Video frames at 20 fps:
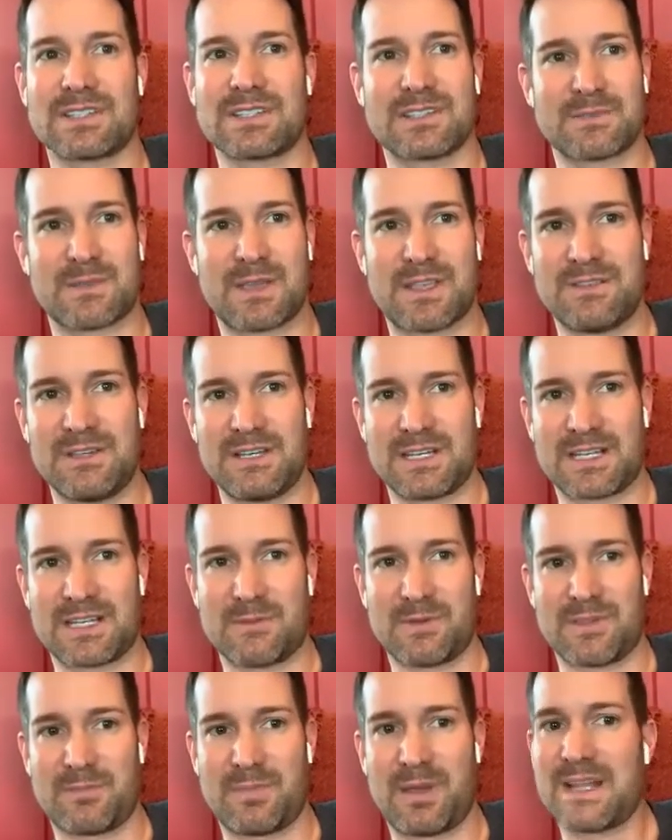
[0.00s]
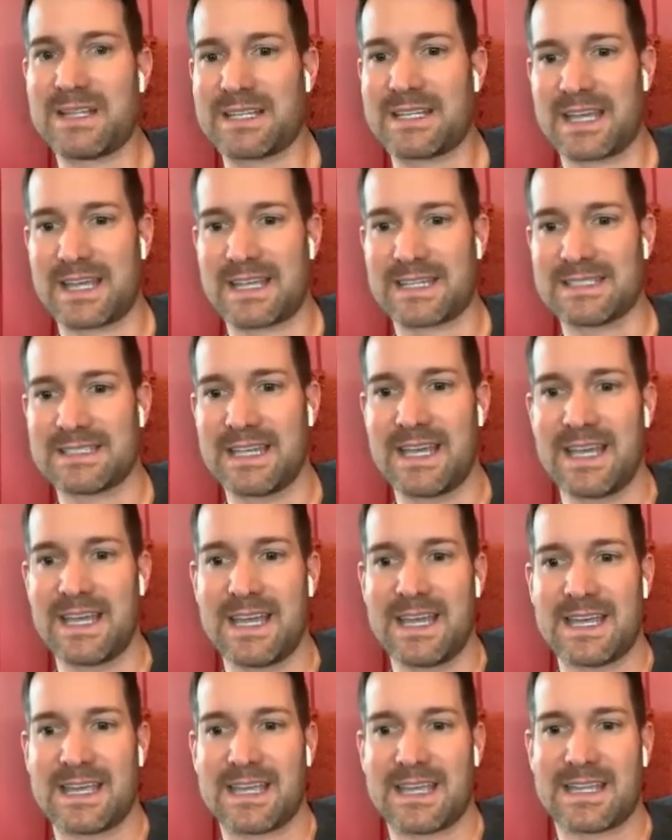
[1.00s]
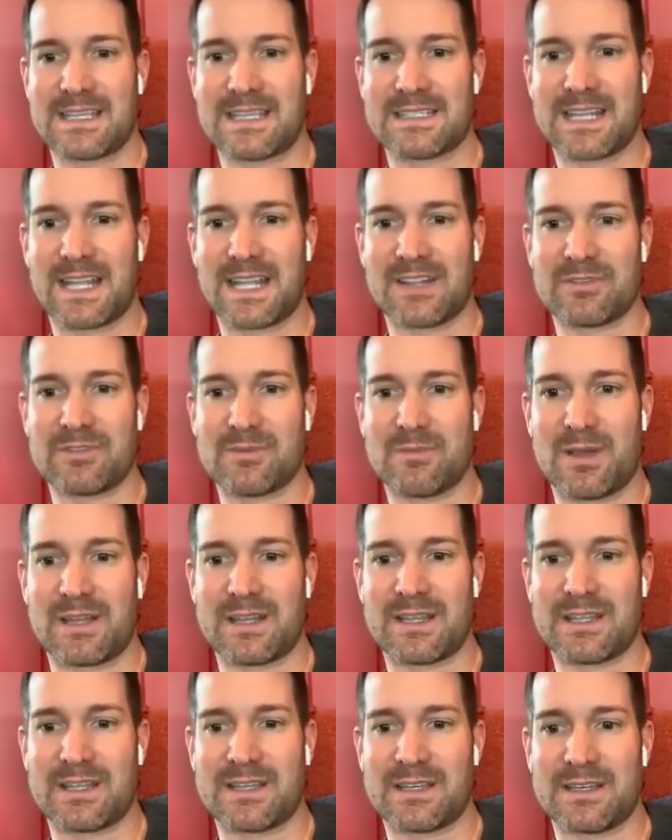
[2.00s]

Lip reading: I was like, man, you need to come on the podcast and tell everybody,